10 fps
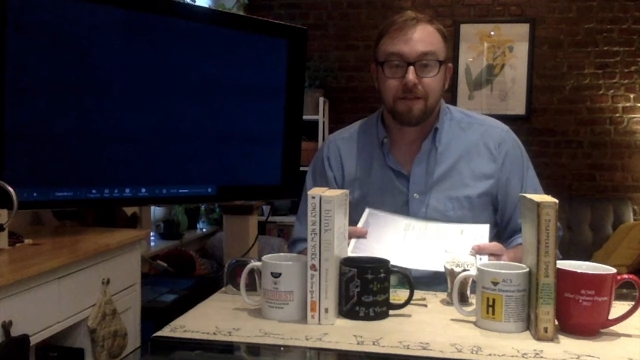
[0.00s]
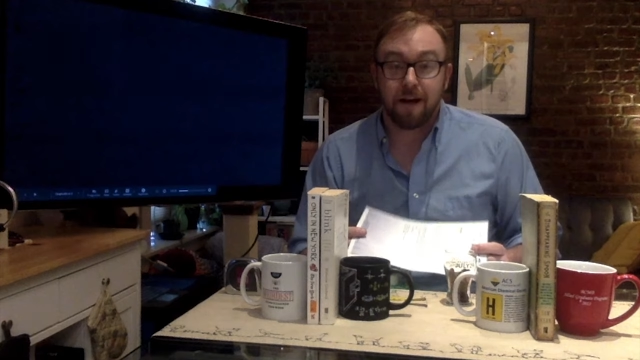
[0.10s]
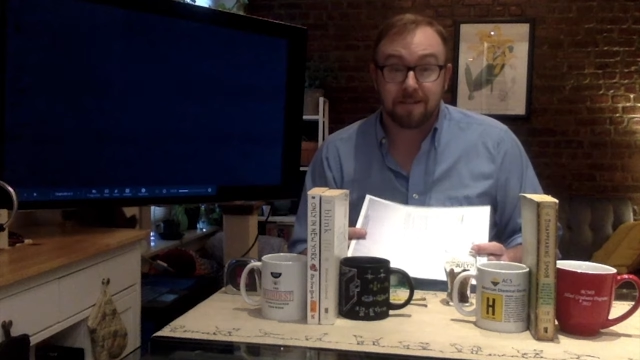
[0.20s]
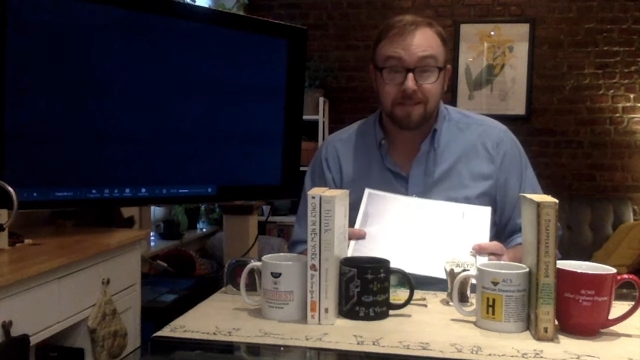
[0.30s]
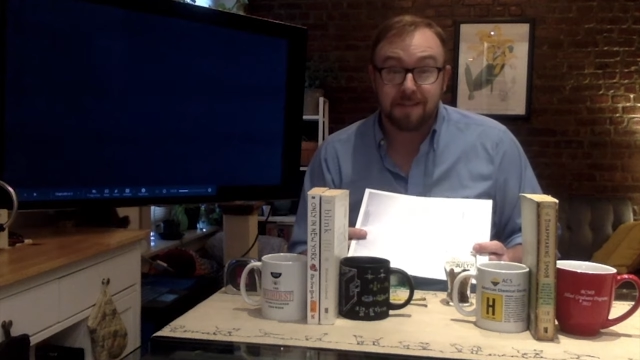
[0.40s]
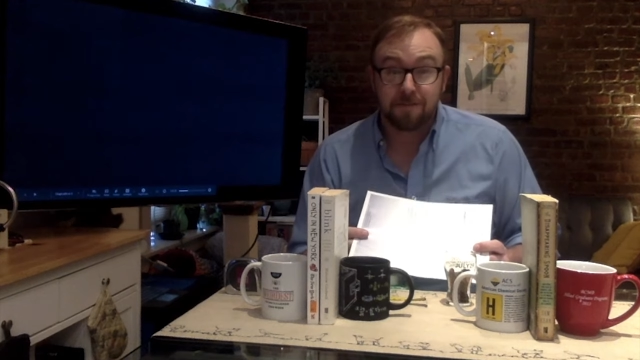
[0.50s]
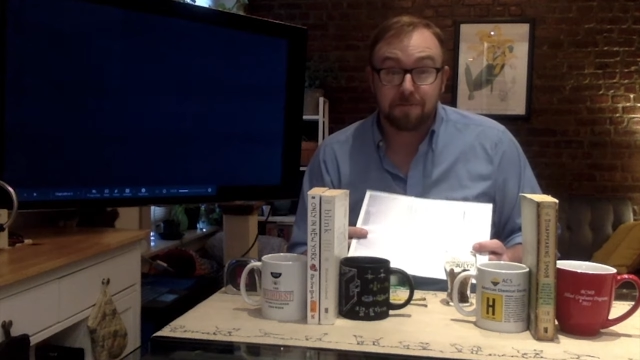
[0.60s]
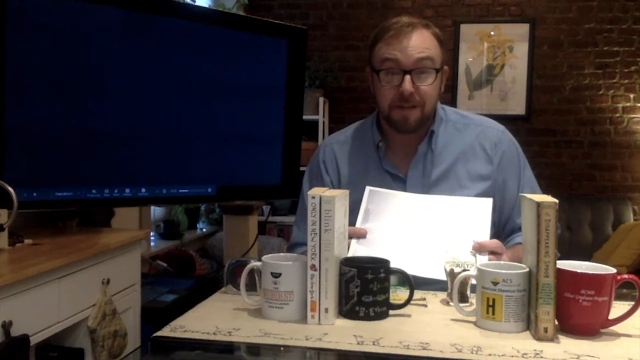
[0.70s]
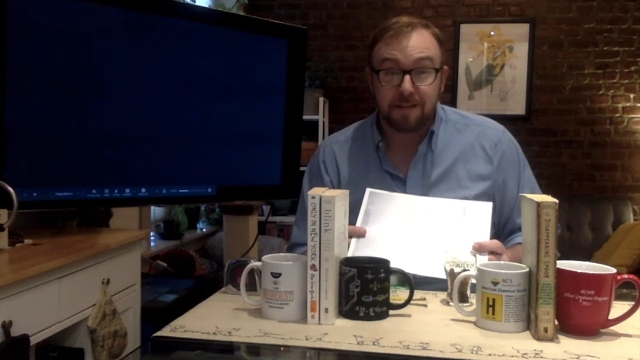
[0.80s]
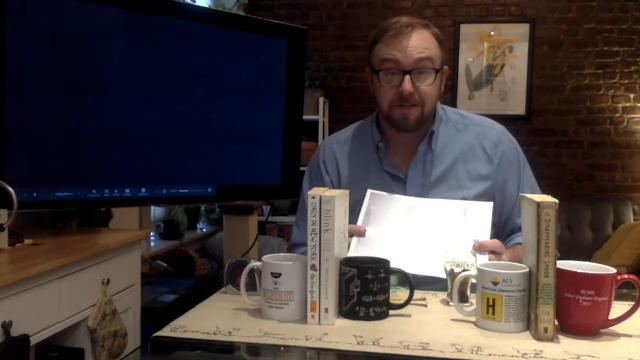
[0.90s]
A single
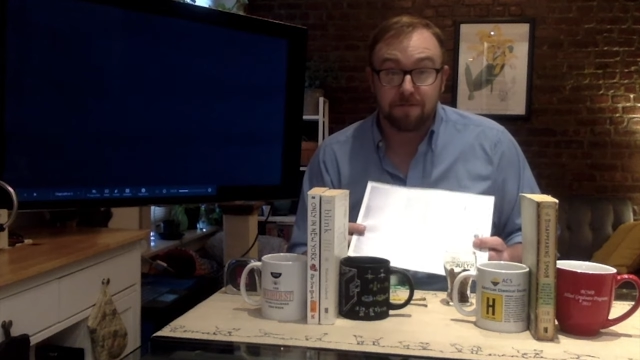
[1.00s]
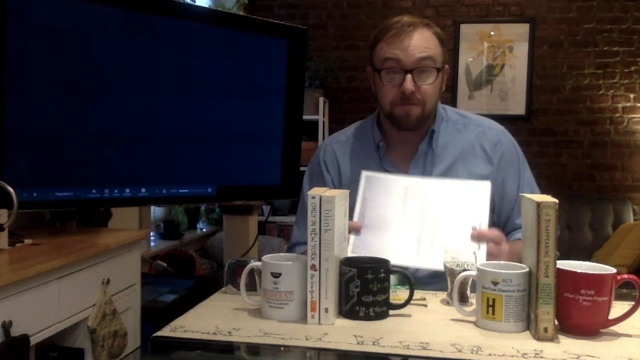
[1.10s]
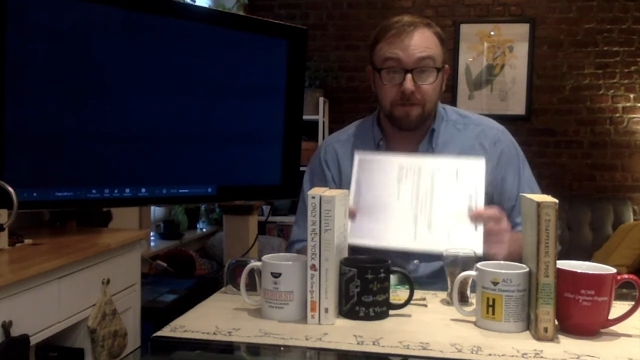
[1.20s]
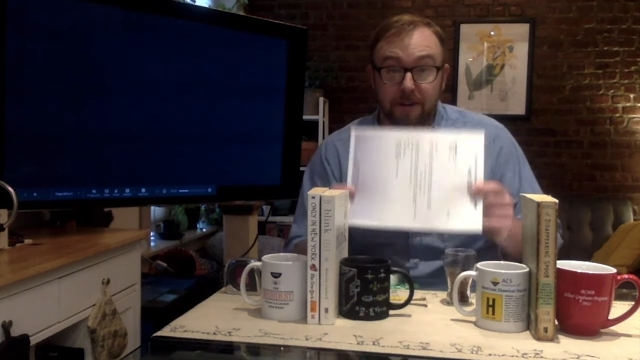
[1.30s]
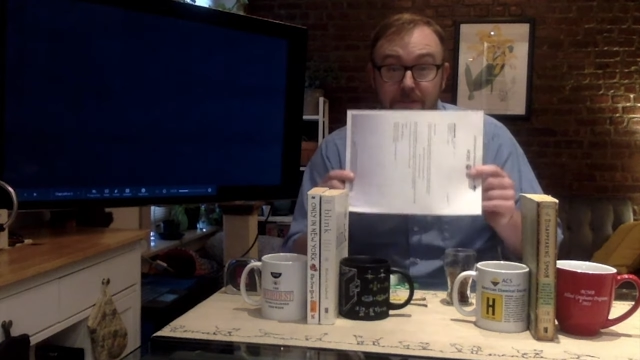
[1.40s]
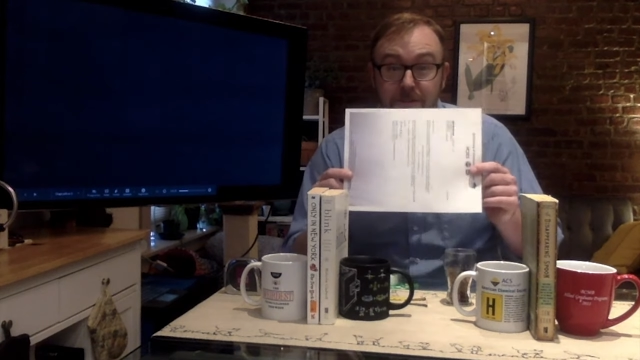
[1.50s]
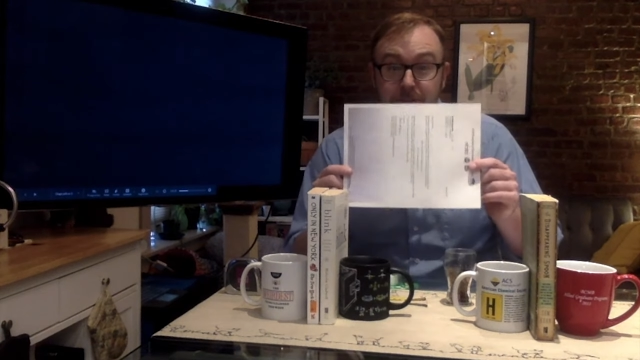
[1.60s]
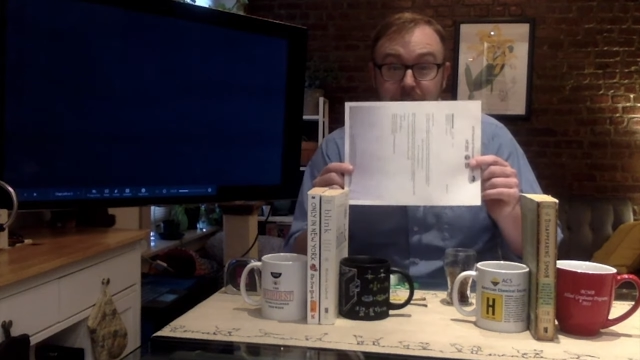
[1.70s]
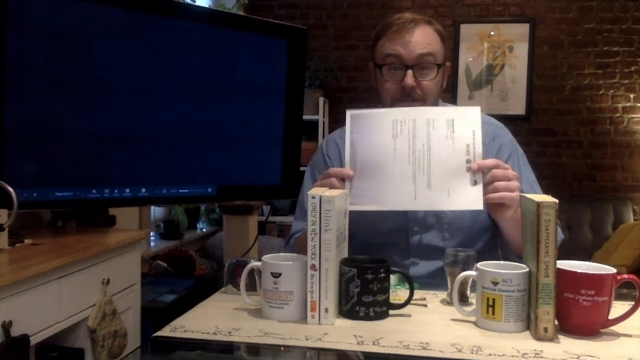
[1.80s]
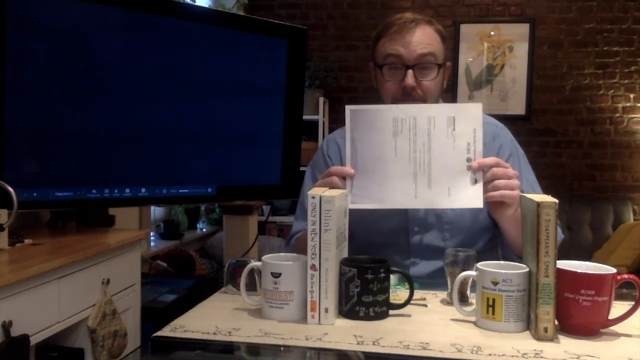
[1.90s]
piece of
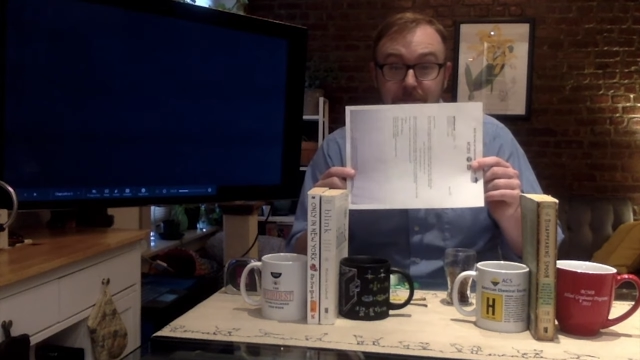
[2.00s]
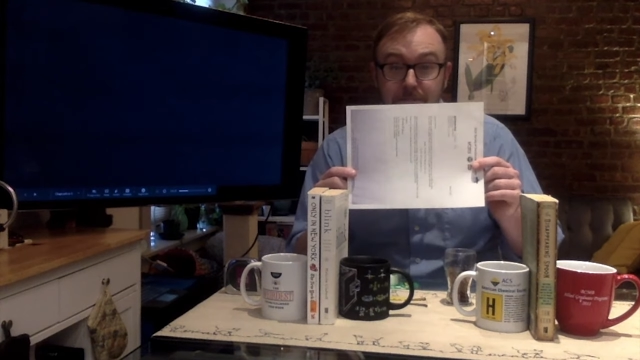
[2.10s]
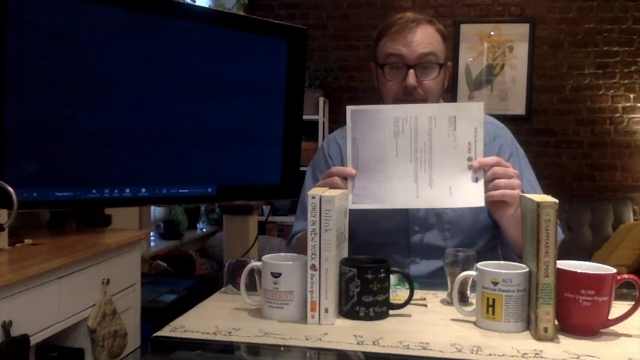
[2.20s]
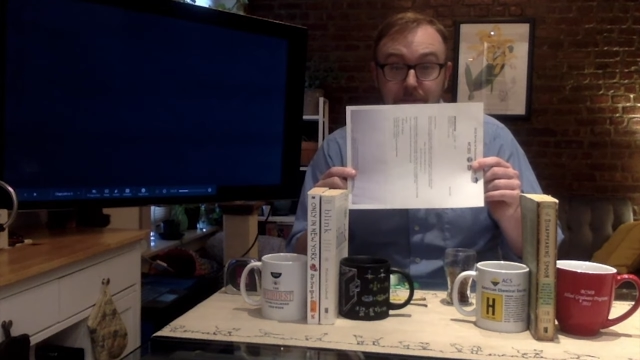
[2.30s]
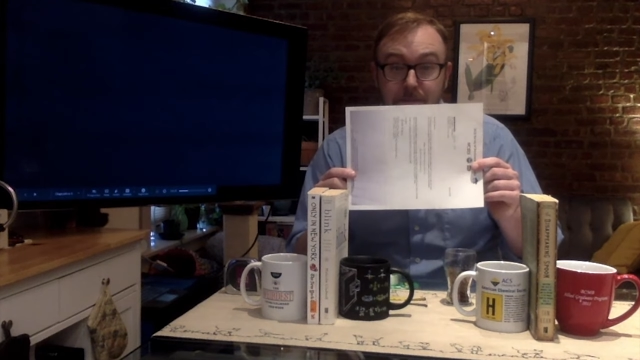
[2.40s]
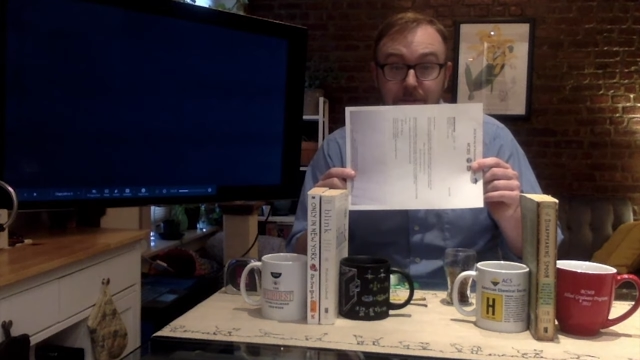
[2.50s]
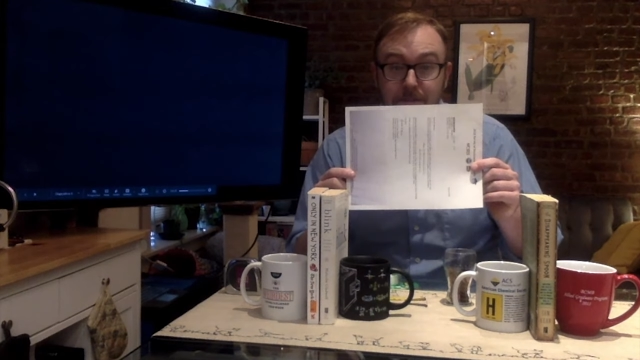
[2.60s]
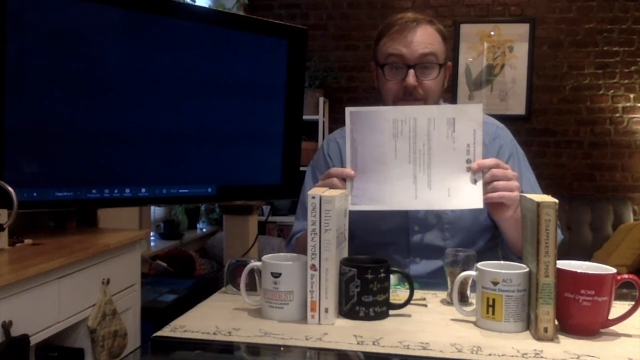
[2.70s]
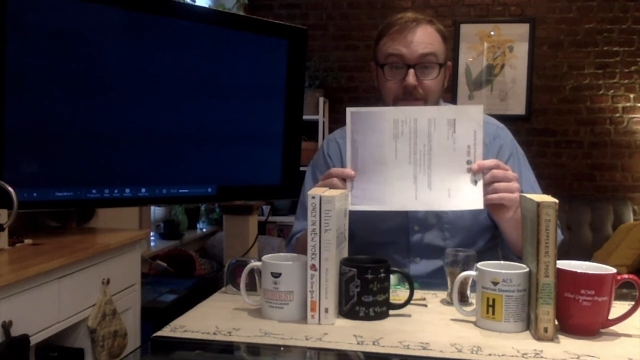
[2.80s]
regular paper